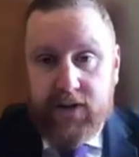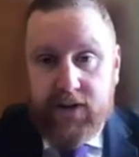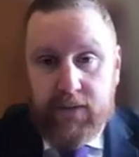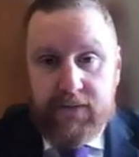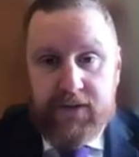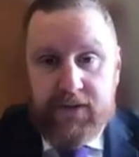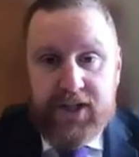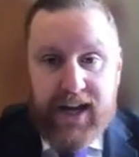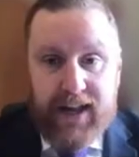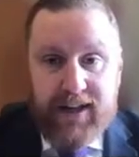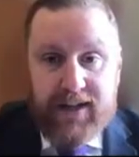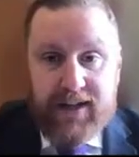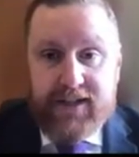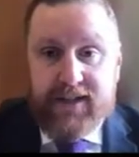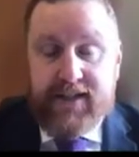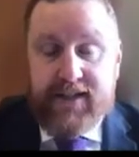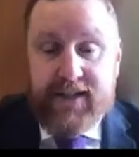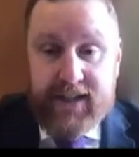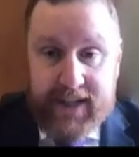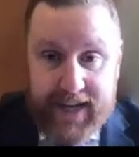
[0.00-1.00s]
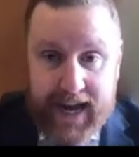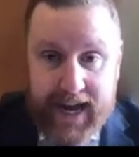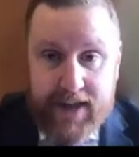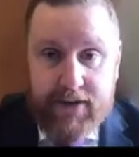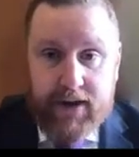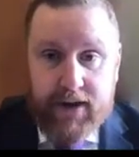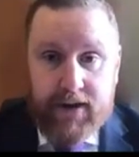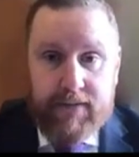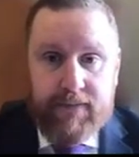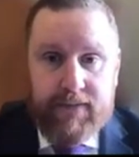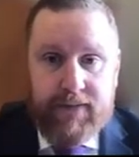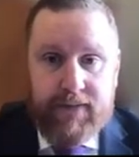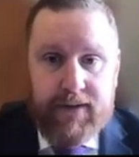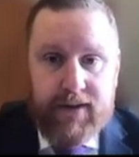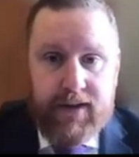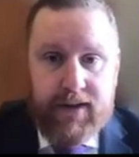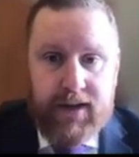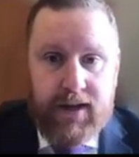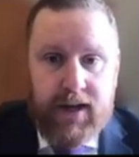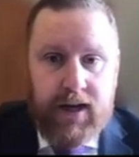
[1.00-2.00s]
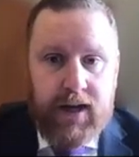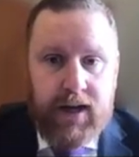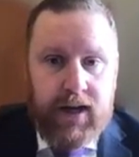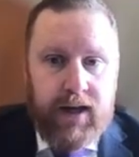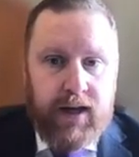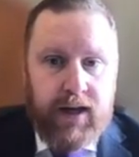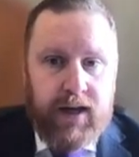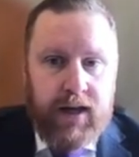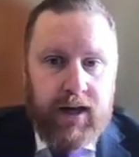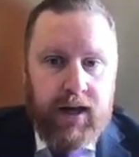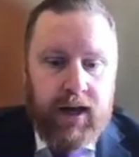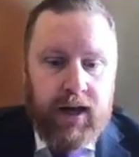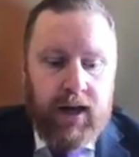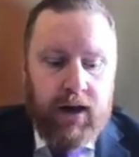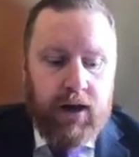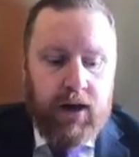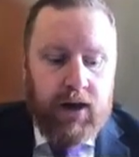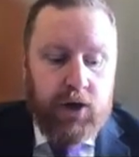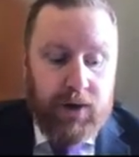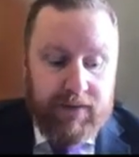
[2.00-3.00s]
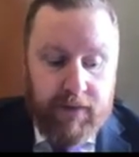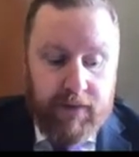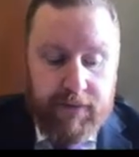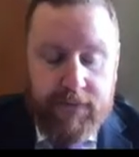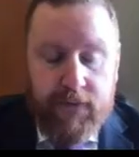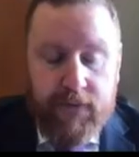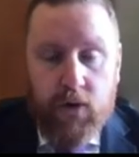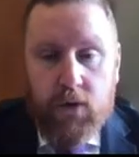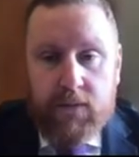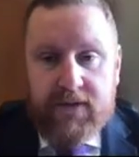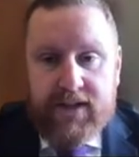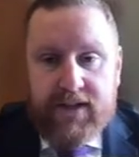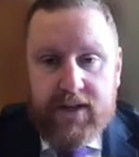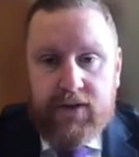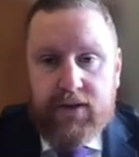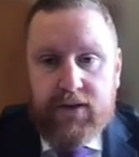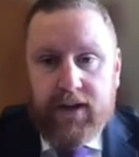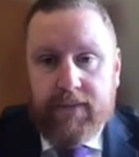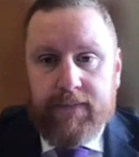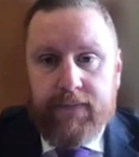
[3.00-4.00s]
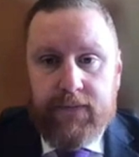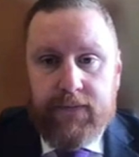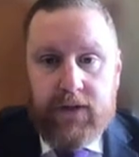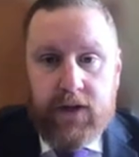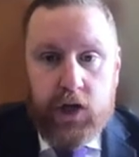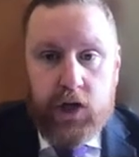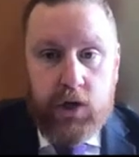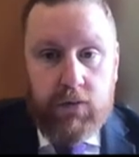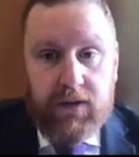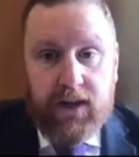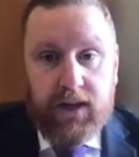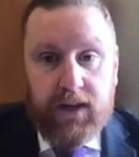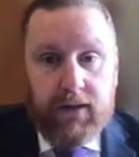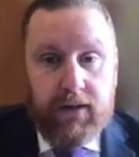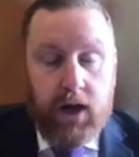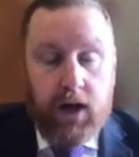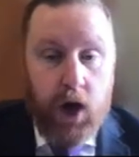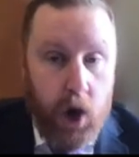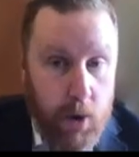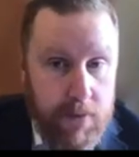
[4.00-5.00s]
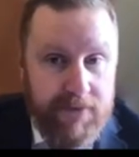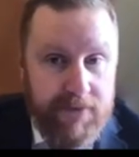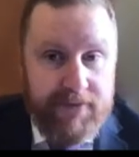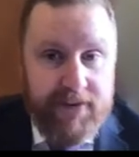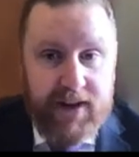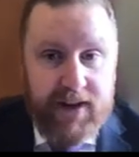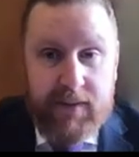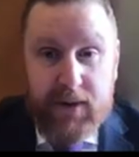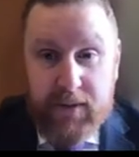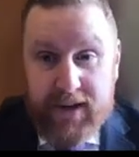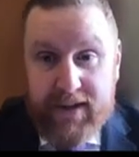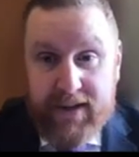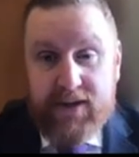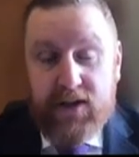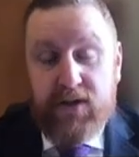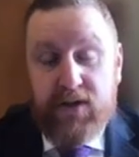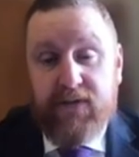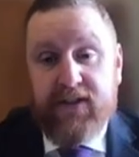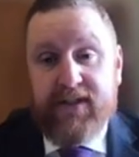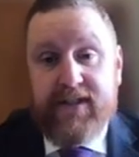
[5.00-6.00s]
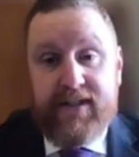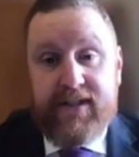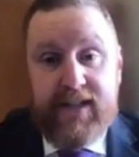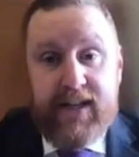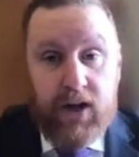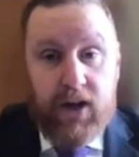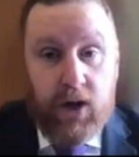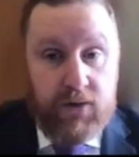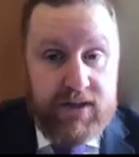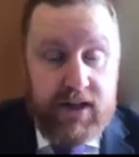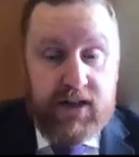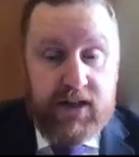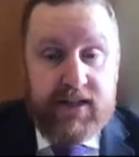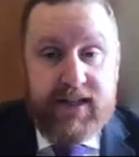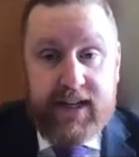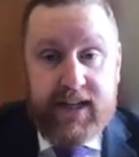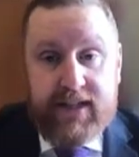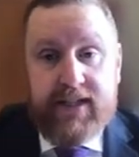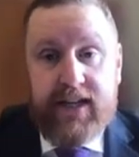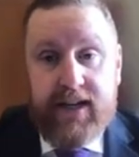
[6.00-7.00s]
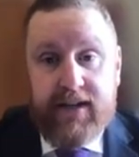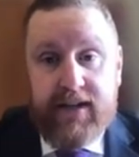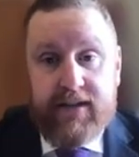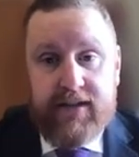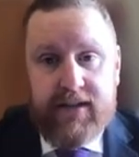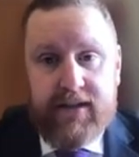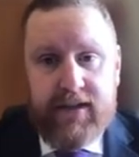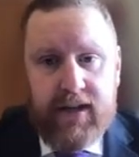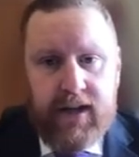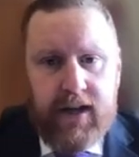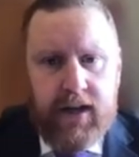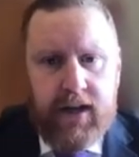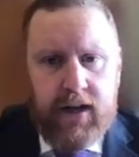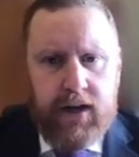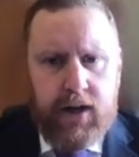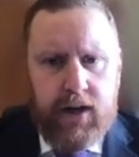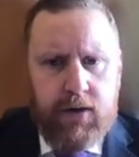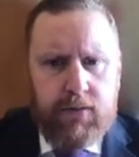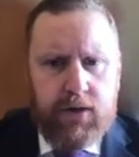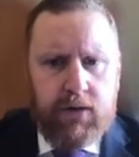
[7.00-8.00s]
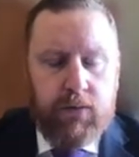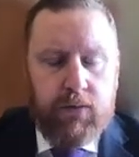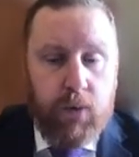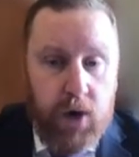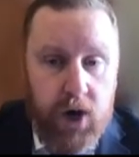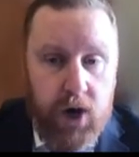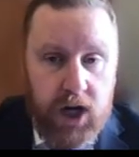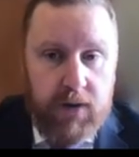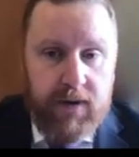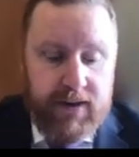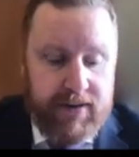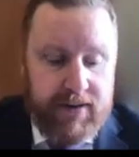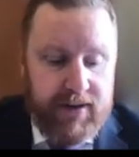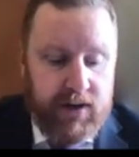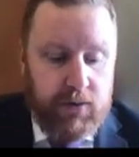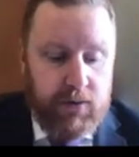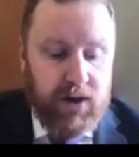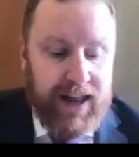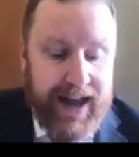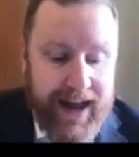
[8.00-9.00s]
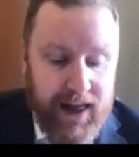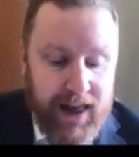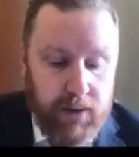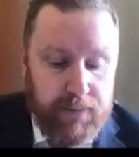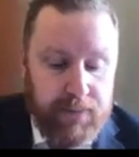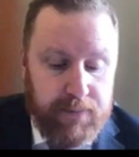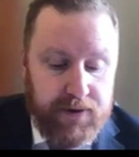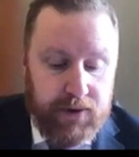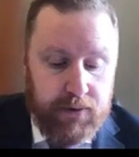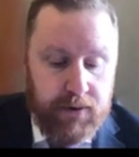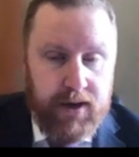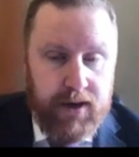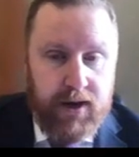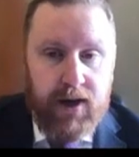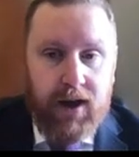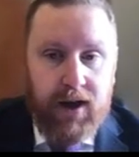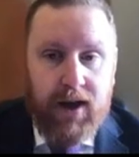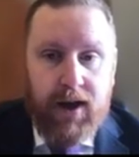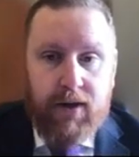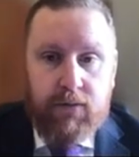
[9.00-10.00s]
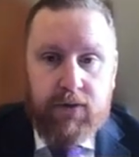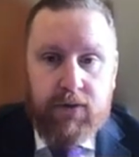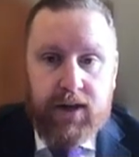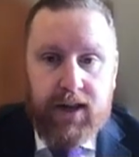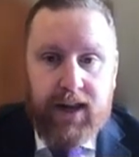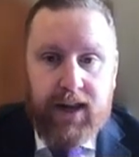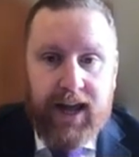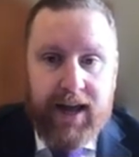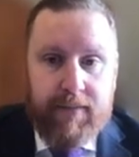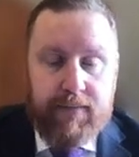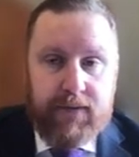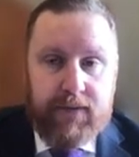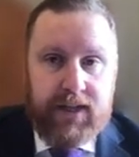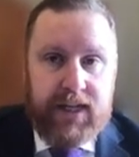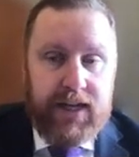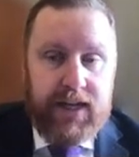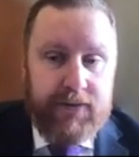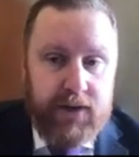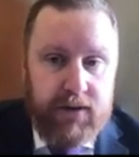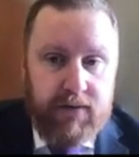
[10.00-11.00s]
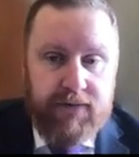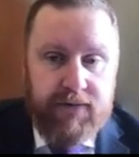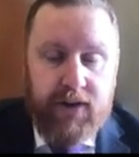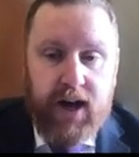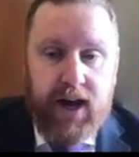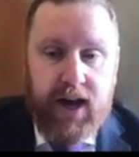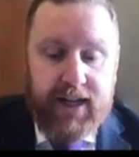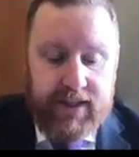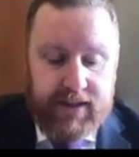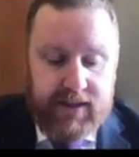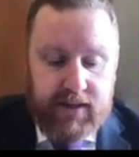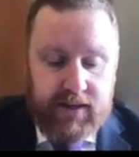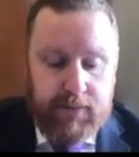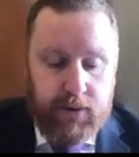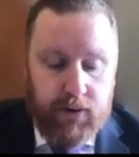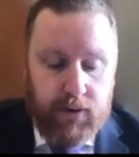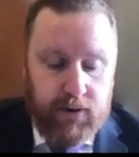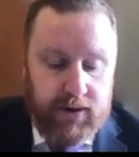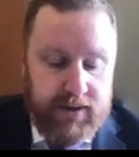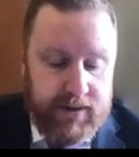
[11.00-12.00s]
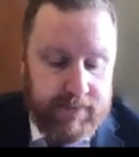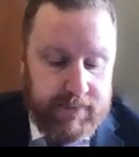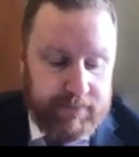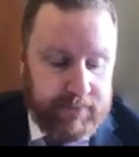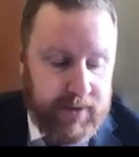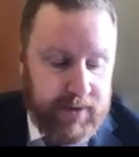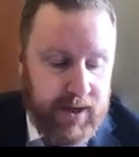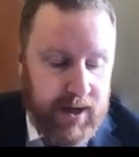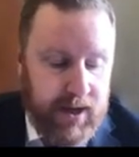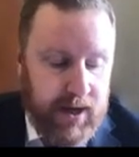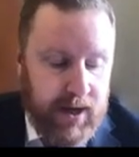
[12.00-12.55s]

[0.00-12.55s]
overcome challenges together. You'll have a form tutor who will hopefully be with you for those 6 years, who will work with you, will help you, will give you advice and support,